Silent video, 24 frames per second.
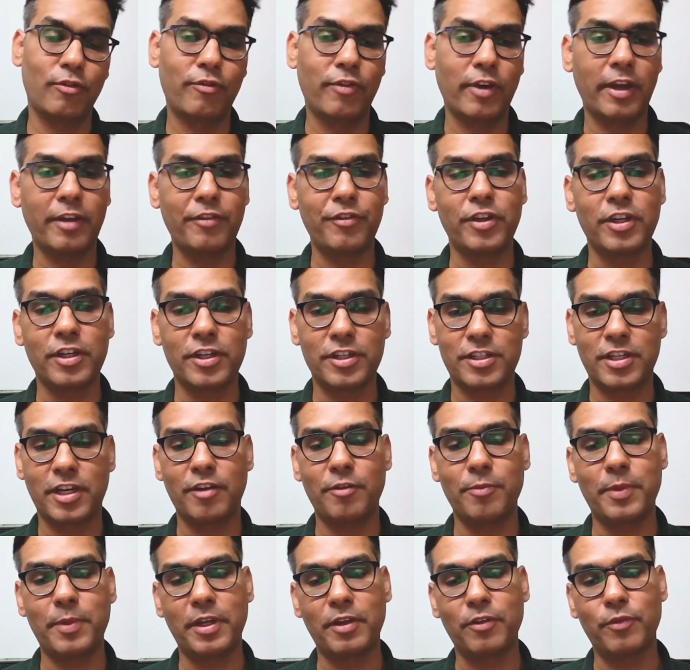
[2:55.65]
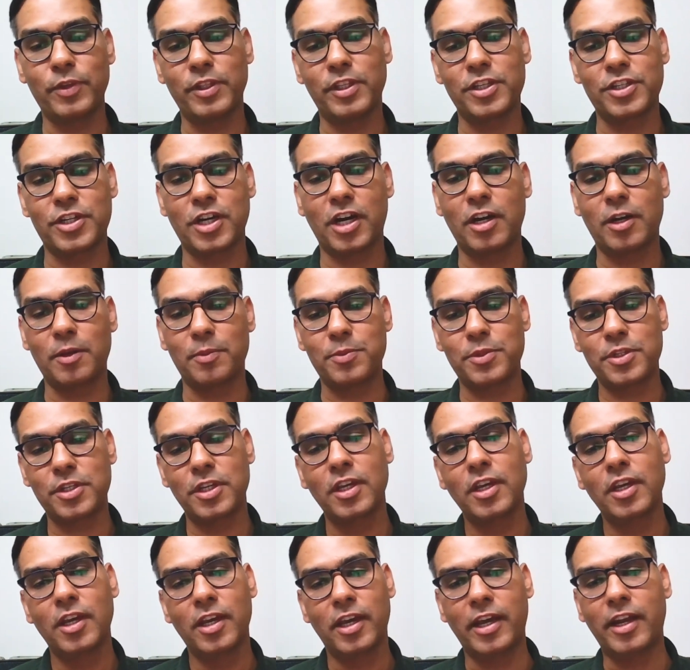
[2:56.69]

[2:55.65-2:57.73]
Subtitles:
5 years that I've been with the startups.